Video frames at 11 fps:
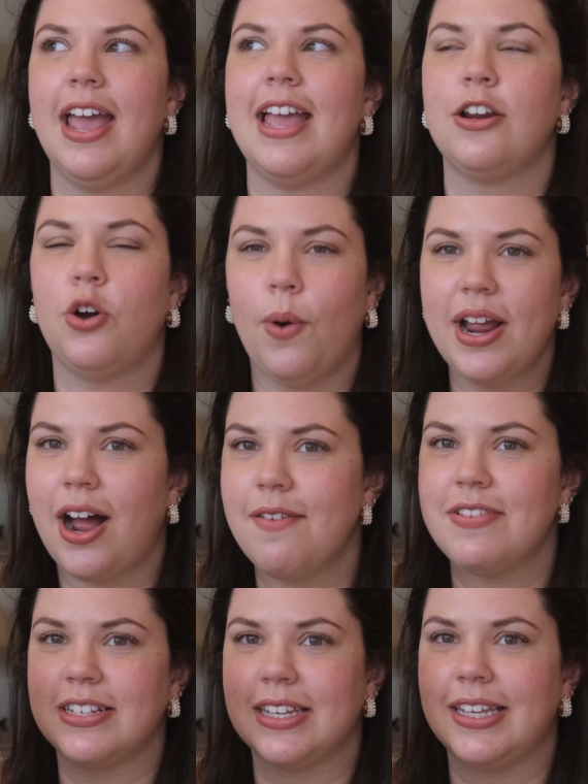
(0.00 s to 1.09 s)
And quite
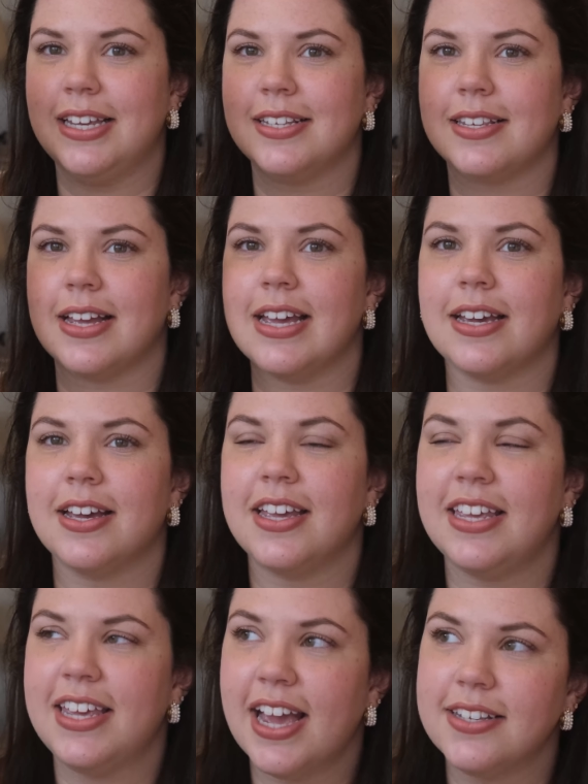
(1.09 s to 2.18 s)
obviously he's like,
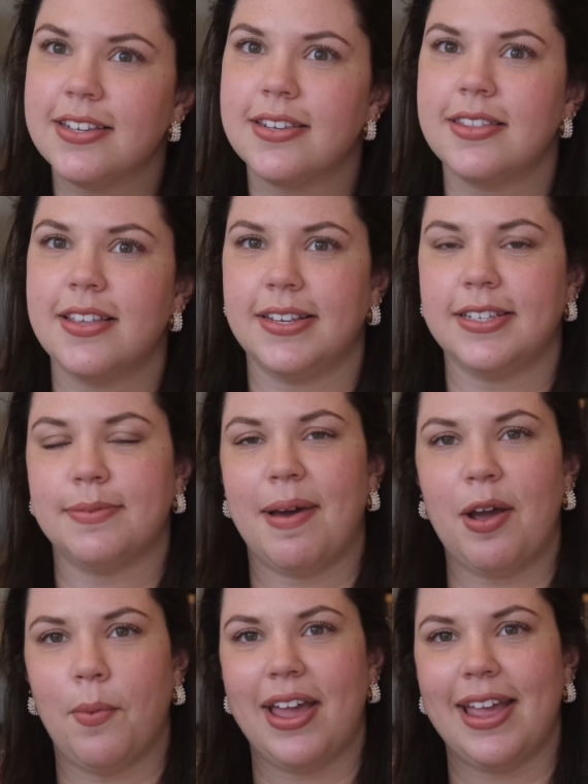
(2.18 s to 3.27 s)
yes, this is my
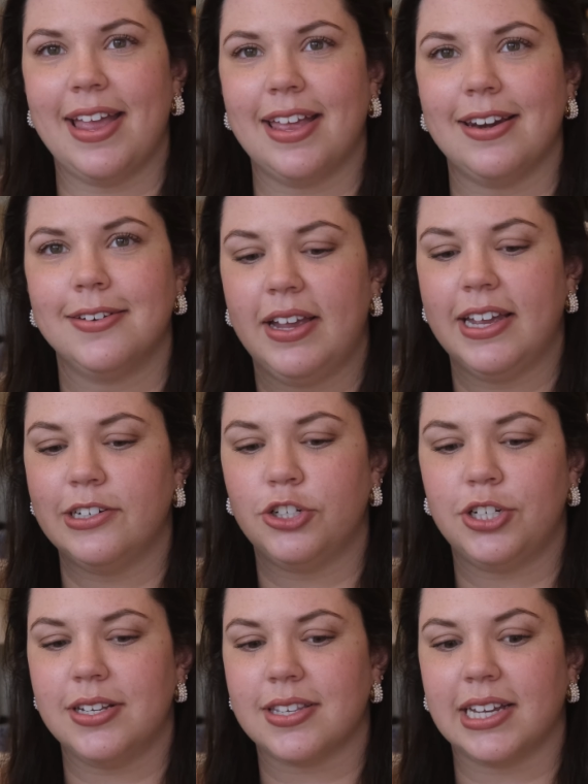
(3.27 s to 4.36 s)
way in. And
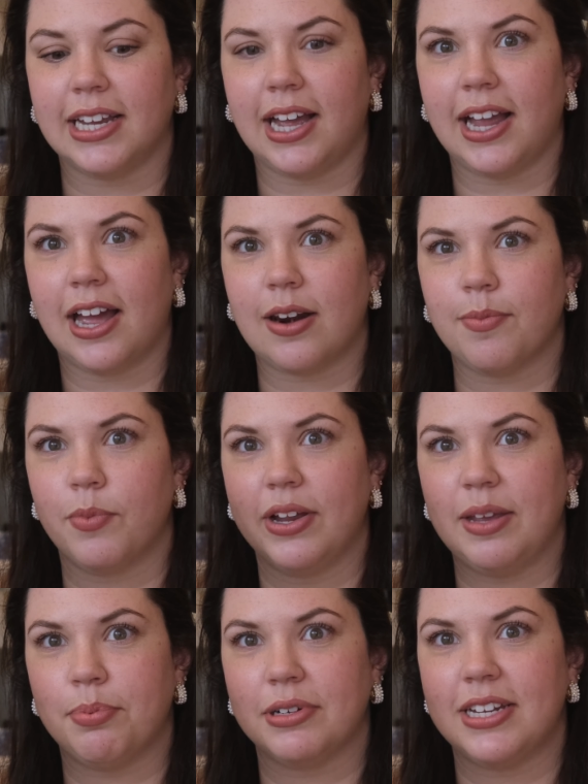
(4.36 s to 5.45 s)
she's like, I gotta
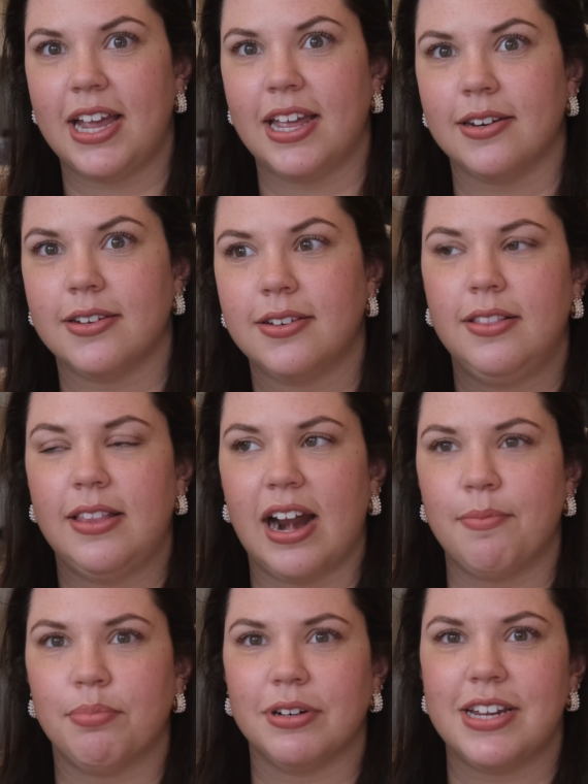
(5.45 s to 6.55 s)
really pretend that
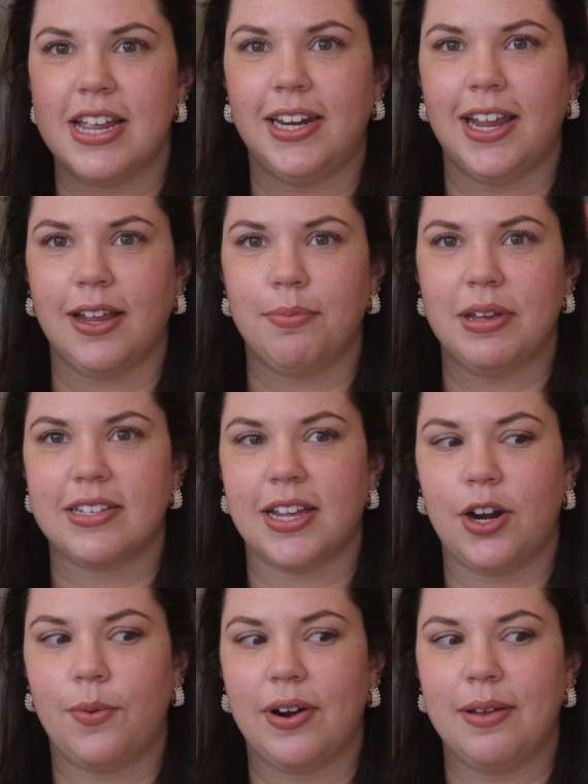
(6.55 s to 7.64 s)
I'm pretending because I
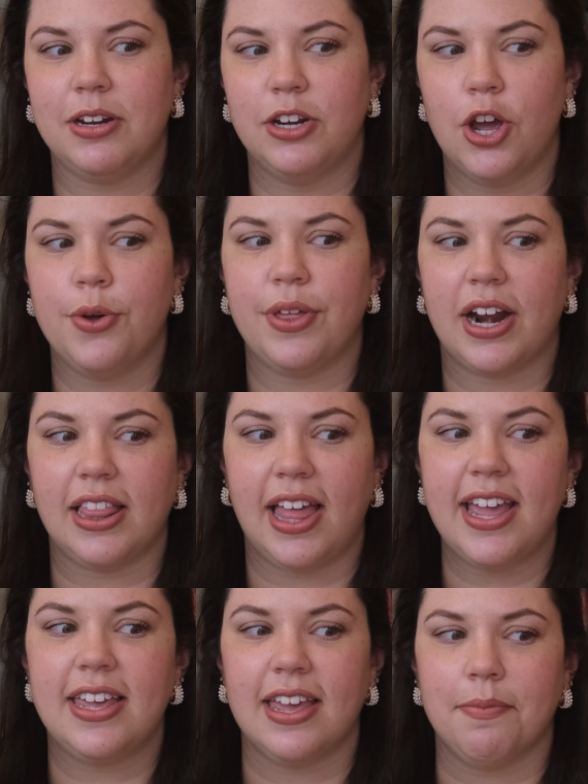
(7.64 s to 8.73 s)
don't want him to know that I
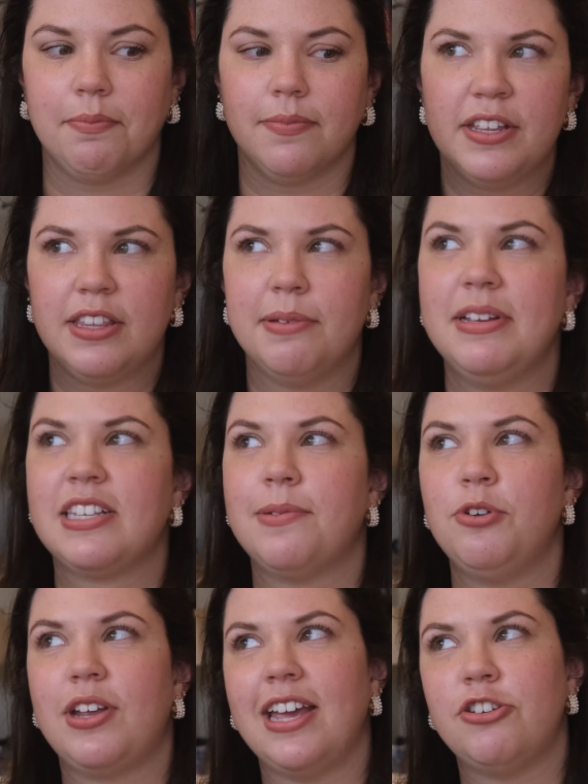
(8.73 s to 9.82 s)
like him. The
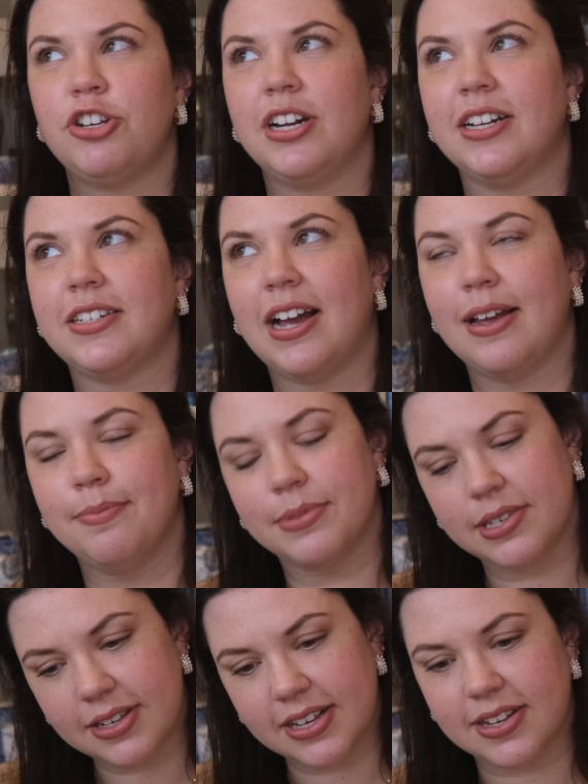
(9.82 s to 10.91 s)
miscommunication at
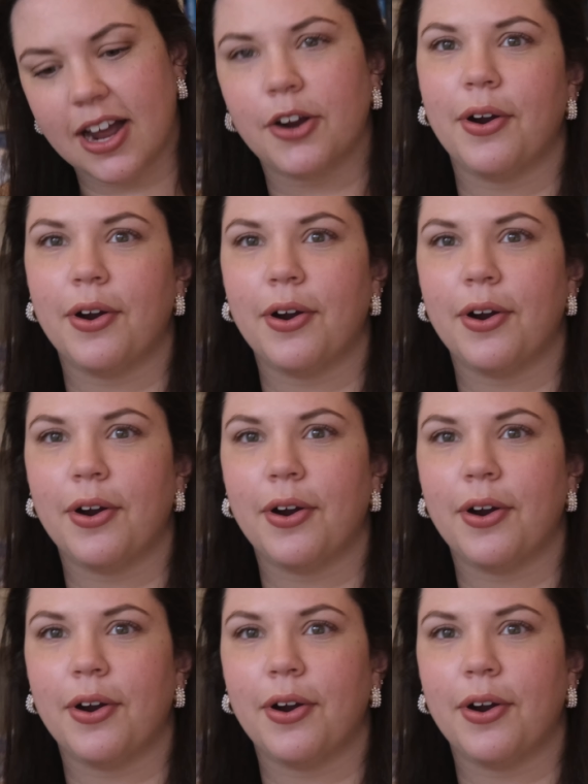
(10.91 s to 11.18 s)
times is not